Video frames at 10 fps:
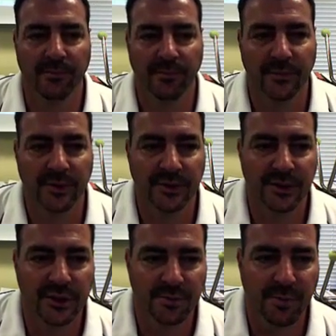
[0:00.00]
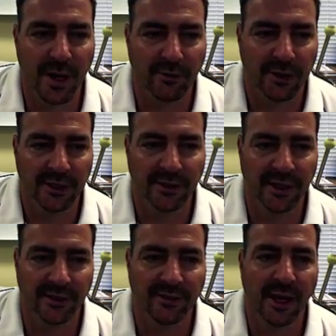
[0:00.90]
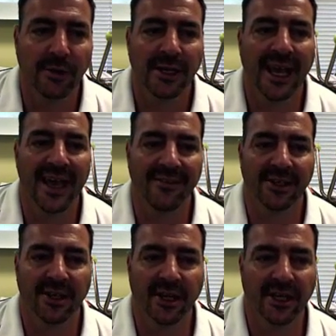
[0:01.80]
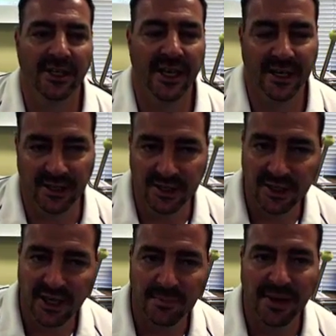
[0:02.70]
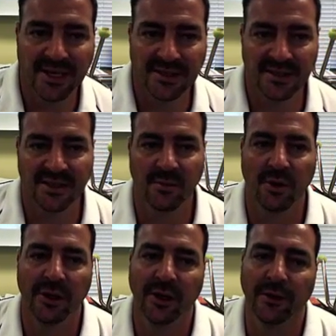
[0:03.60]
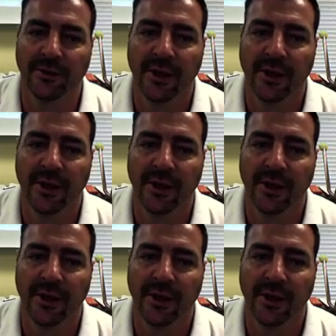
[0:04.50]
spiraling thing, so I really haven't cut it yet until I paste it somewhere else.